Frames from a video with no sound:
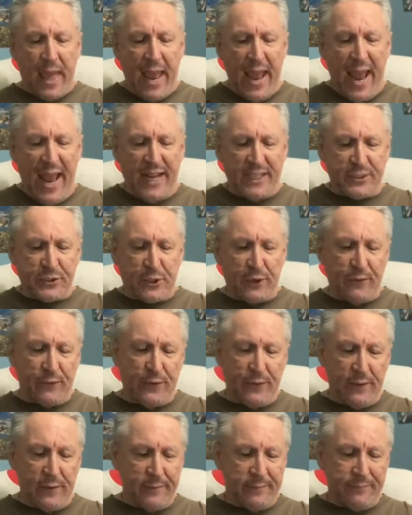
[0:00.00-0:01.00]
Ask
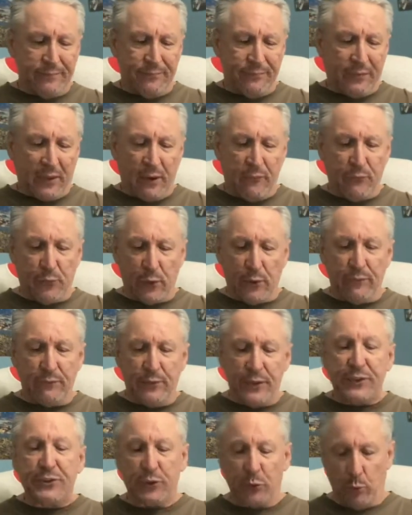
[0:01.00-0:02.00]
her for a
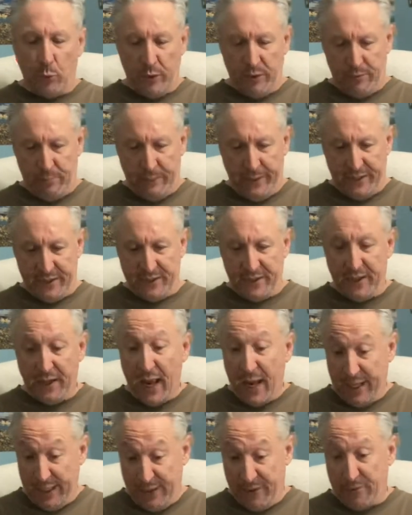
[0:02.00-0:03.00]
visit with me
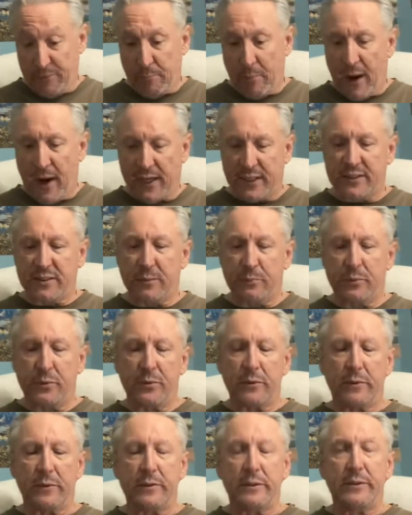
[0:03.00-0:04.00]
tonight, if
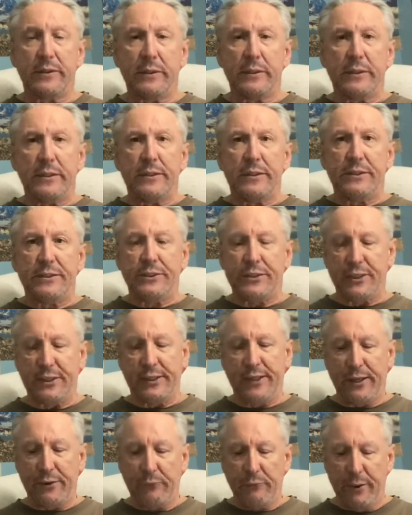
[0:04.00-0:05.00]
possible. She
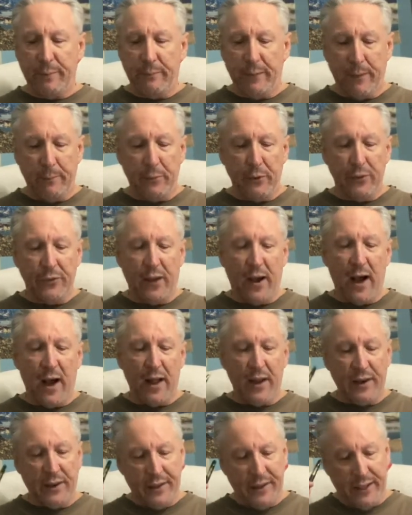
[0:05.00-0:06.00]
then remembered the
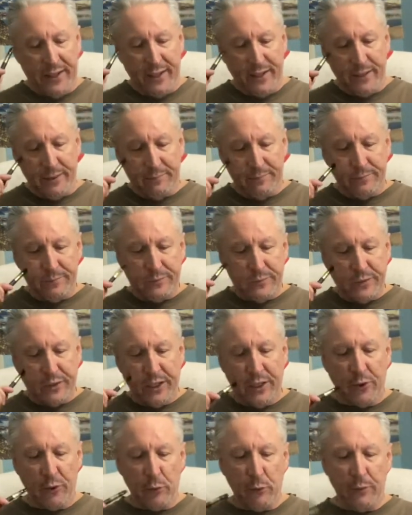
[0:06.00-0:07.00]
holiday.
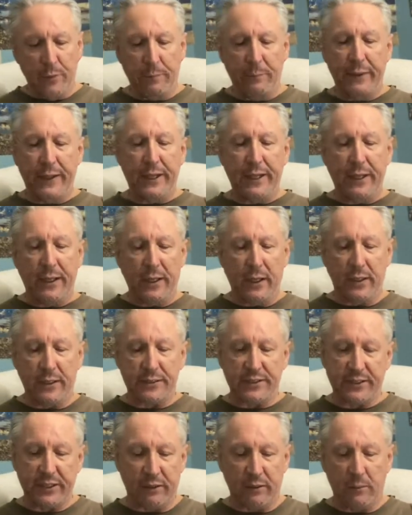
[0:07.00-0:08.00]
Dinner would be a
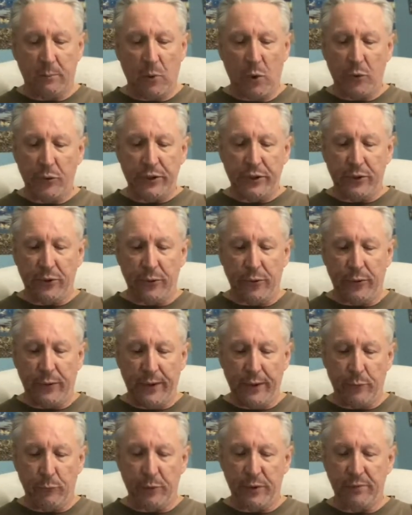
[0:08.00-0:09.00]
ceremonial
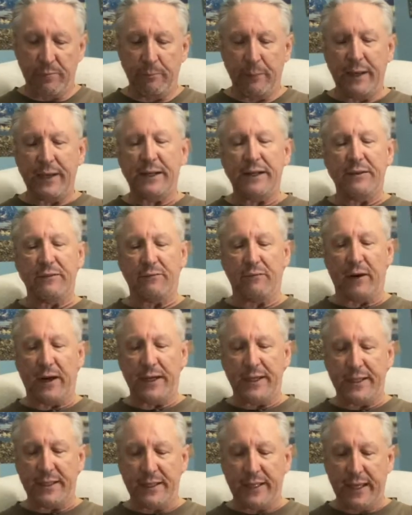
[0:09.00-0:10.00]
thing with many
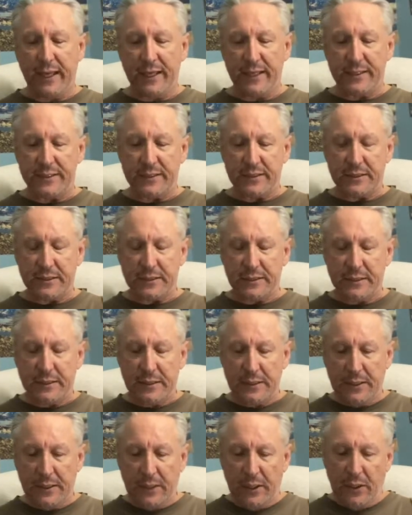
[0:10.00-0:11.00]
invited guests.
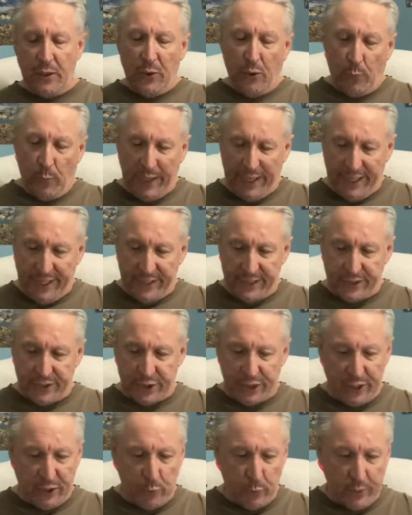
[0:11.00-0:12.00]
Wait,
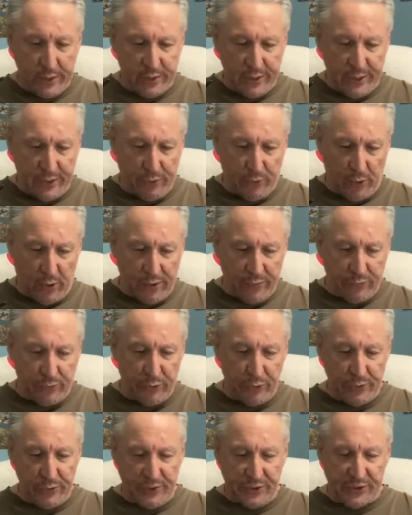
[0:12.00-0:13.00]
she quickly thought
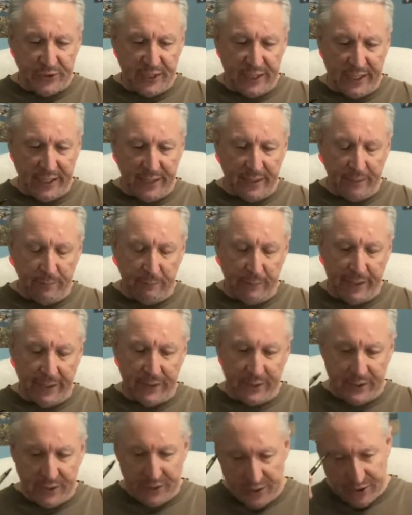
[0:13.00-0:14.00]
through the scene and
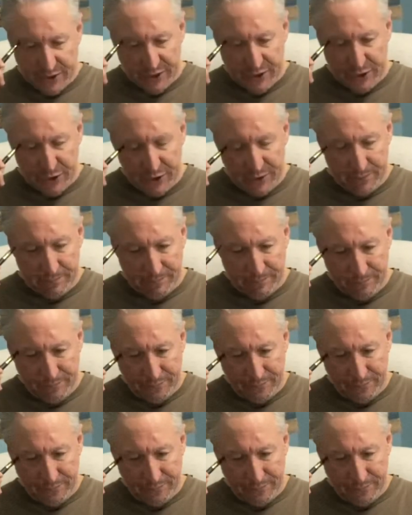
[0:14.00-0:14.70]
made a decision.